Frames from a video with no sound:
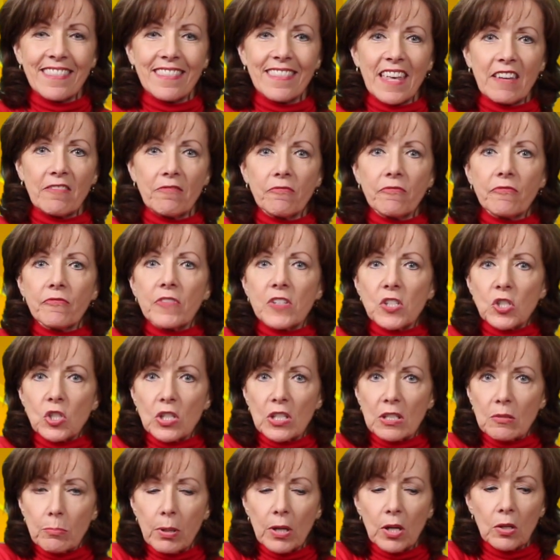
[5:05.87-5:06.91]
That
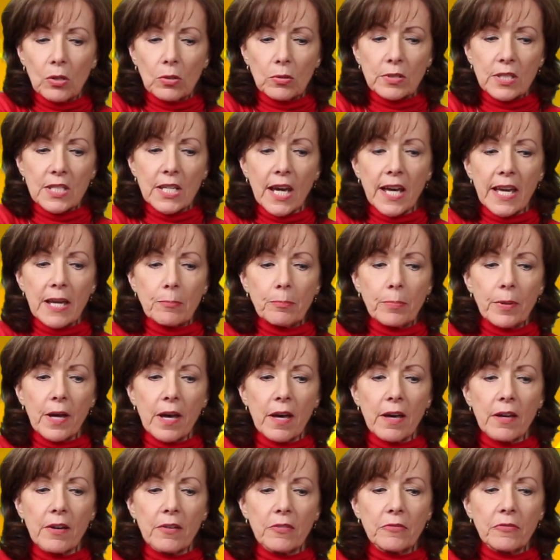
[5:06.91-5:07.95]
fishing pole type
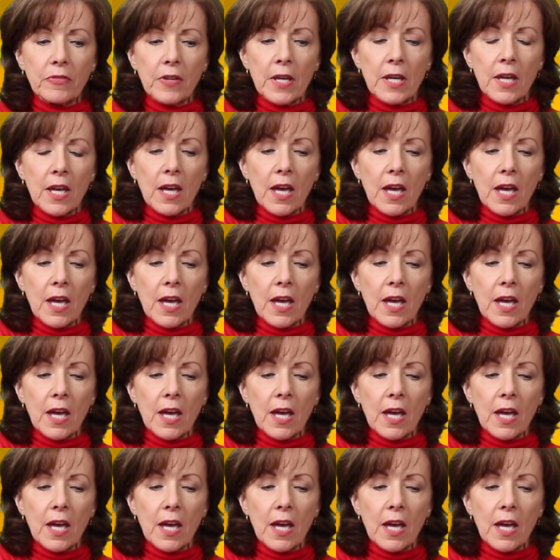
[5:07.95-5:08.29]
of